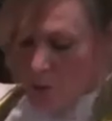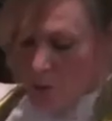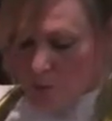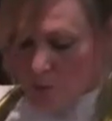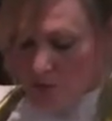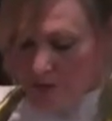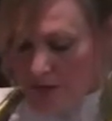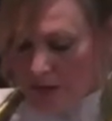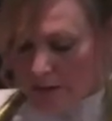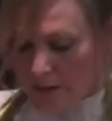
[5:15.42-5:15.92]
what
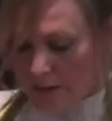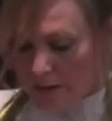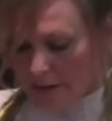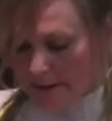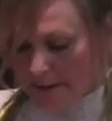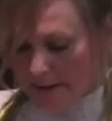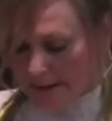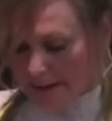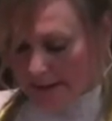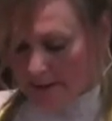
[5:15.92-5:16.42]
was
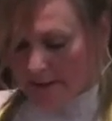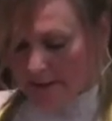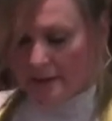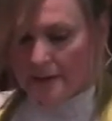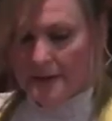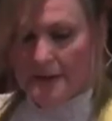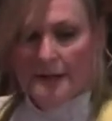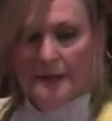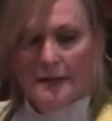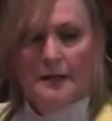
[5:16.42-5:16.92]
unclean.
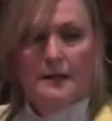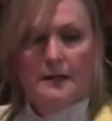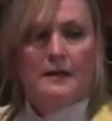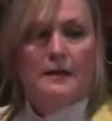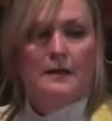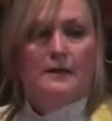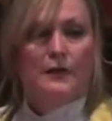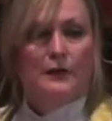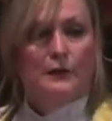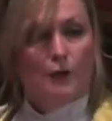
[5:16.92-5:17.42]

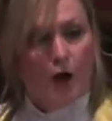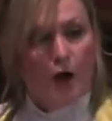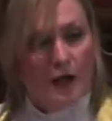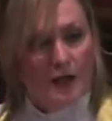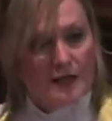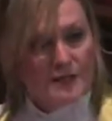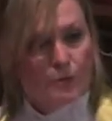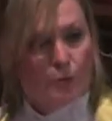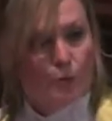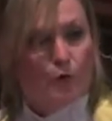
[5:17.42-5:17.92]
The
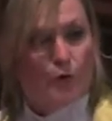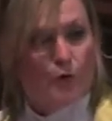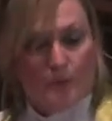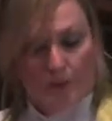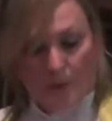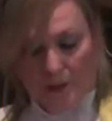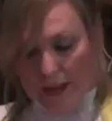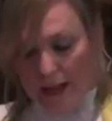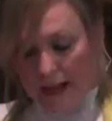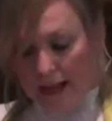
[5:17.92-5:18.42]
laws were
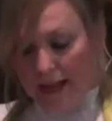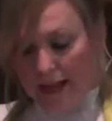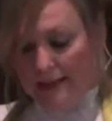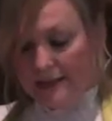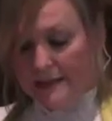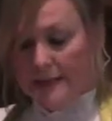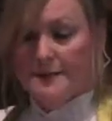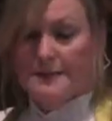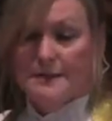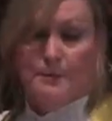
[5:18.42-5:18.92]

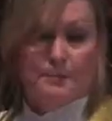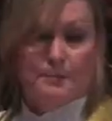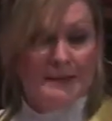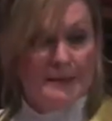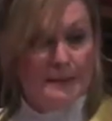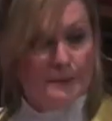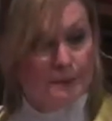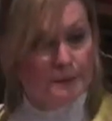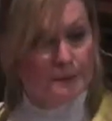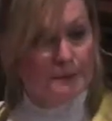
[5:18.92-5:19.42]
applied to
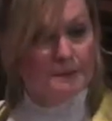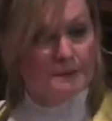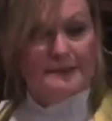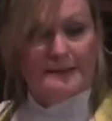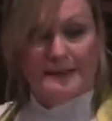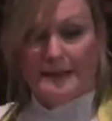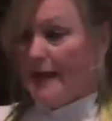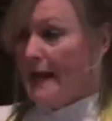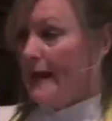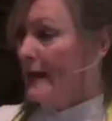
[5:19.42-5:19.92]
people,
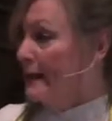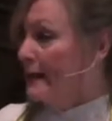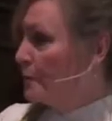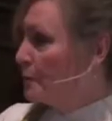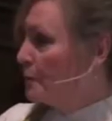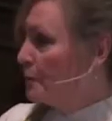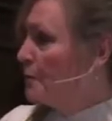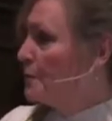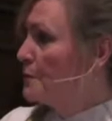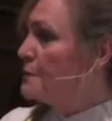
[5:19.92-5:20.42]
to
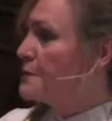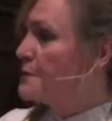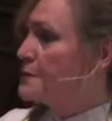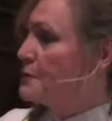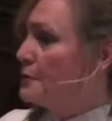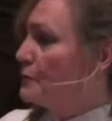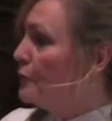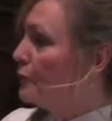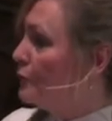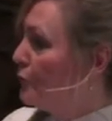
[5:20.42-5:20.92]
animals,
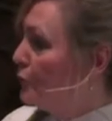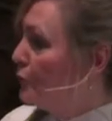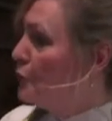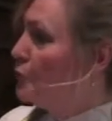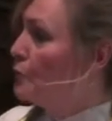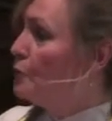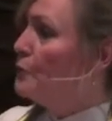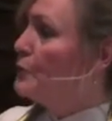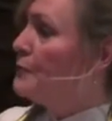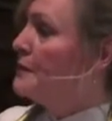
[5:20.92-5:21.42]
to
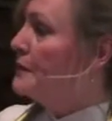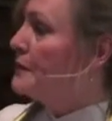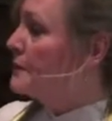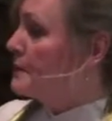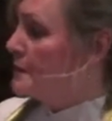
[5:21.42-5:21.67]
food,